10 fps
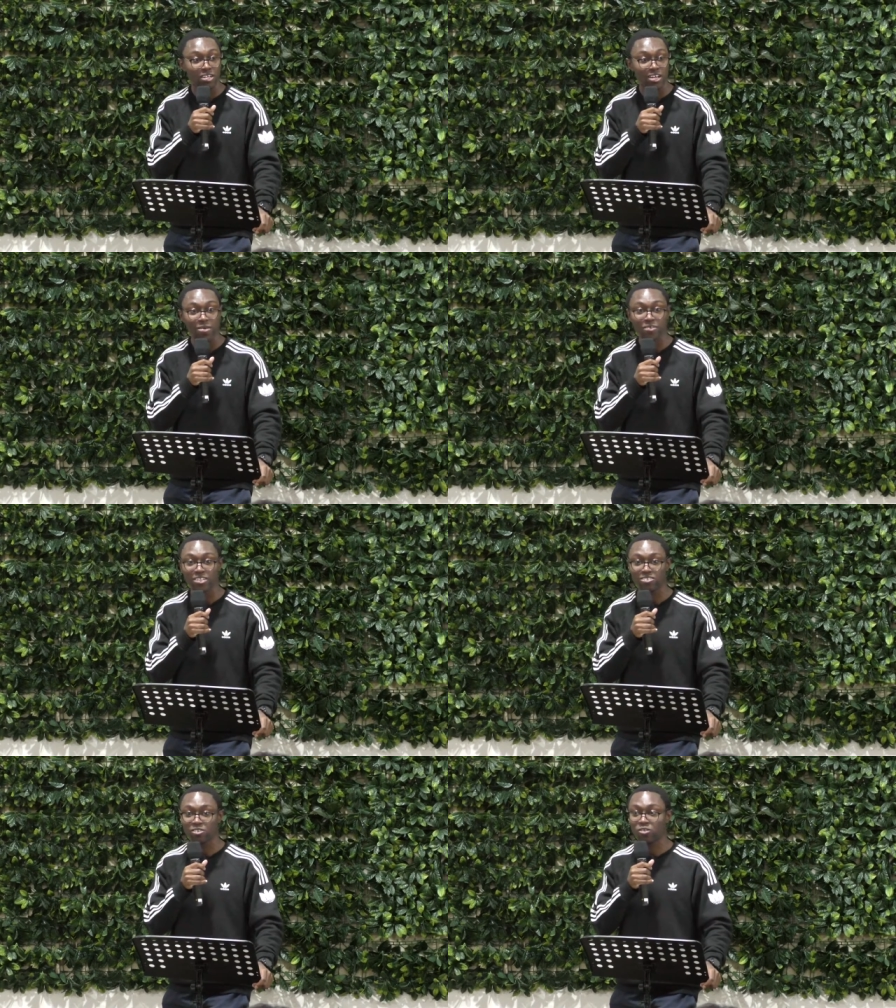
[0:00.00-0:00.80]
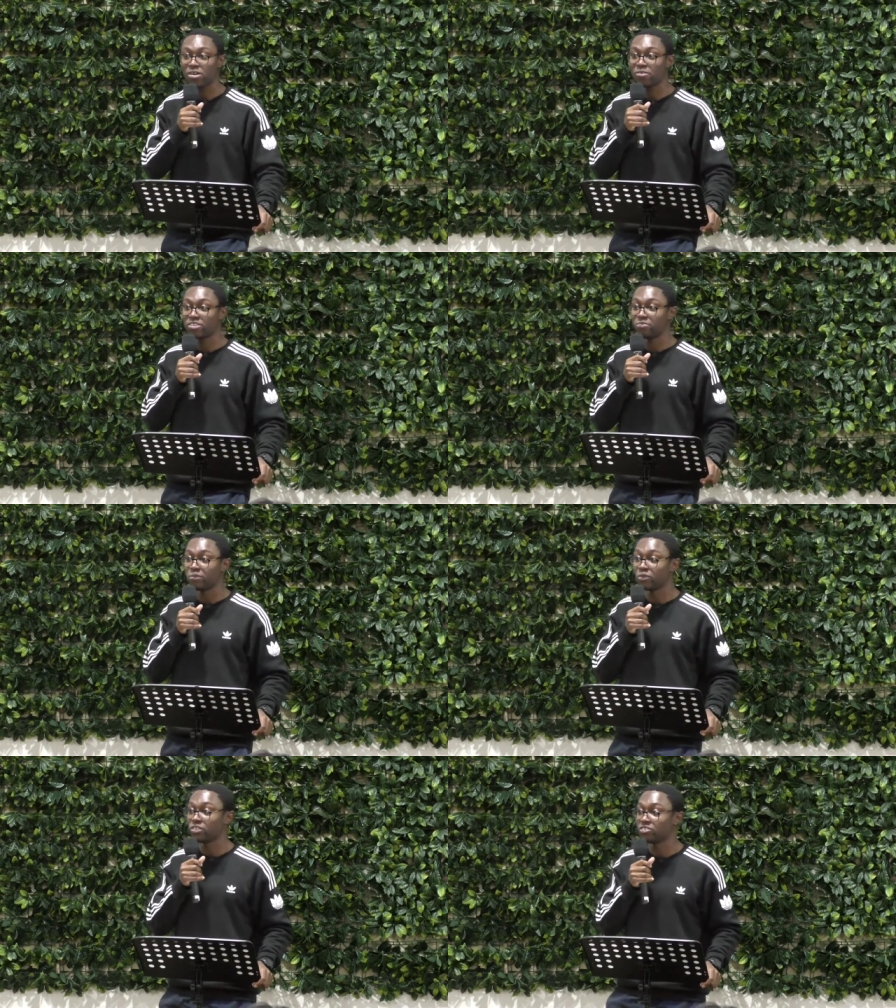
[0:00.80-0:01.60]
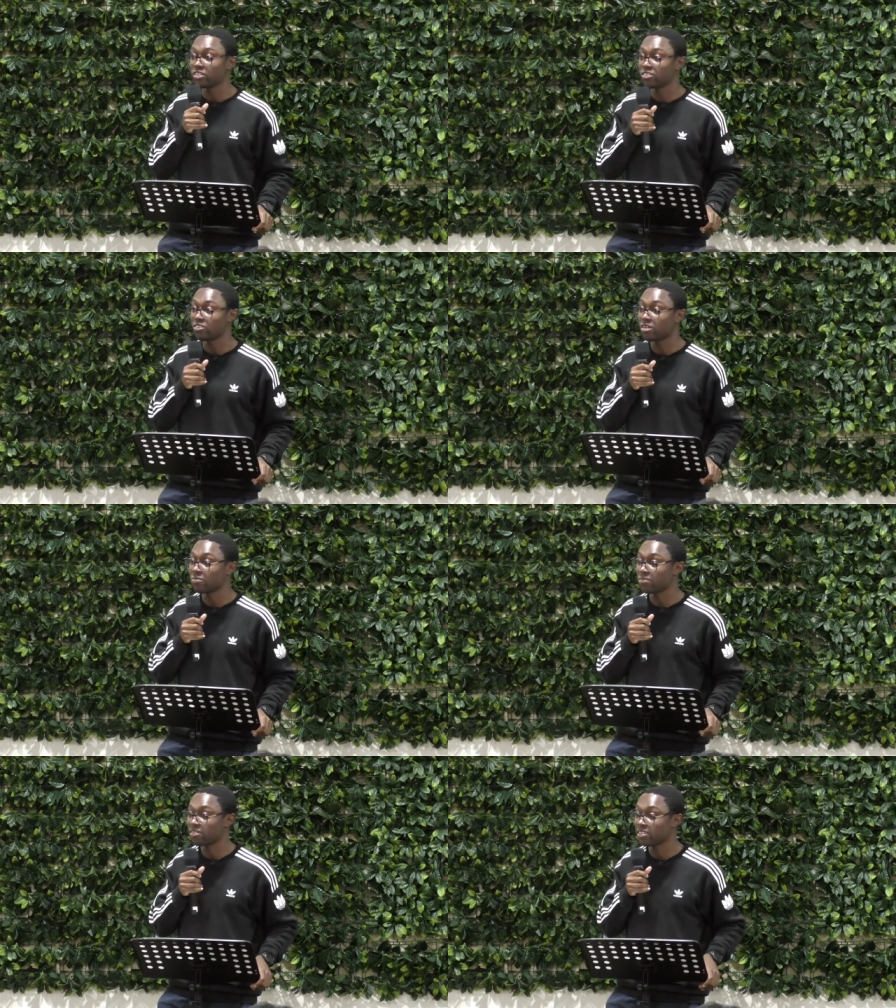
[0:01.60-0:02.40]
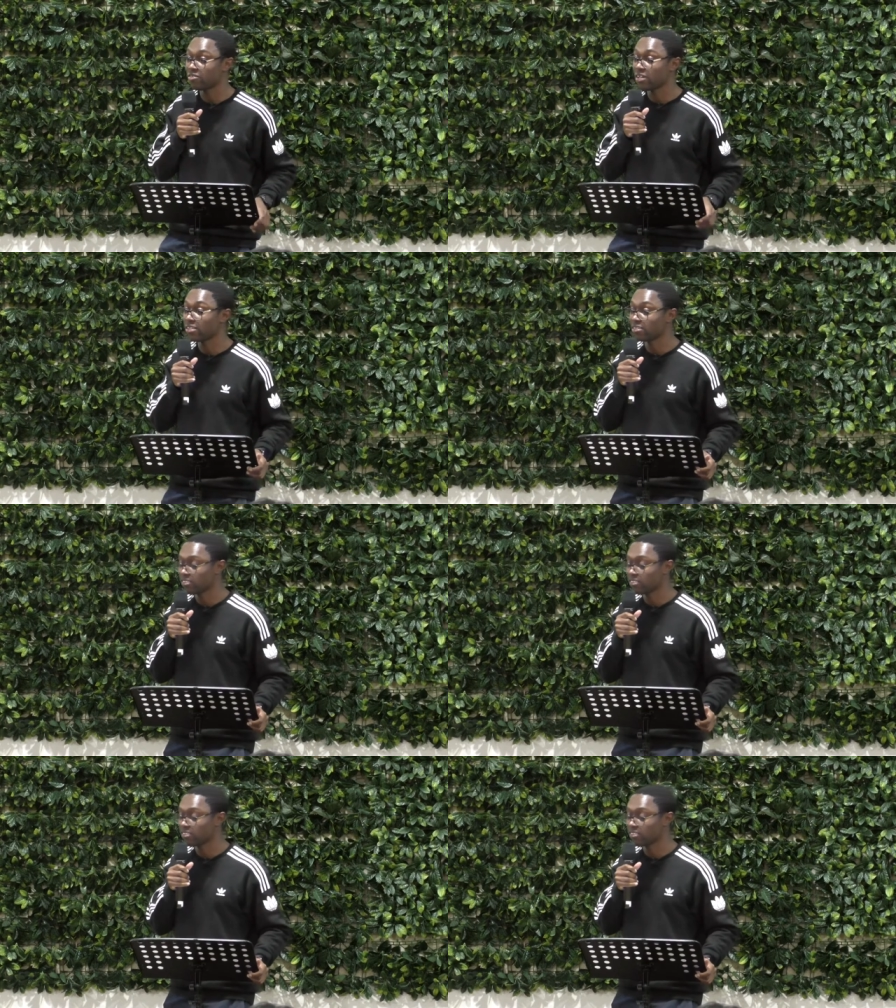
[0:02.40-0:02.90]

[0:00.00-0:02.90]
Um, and that's a great way to build each other up uh, rather than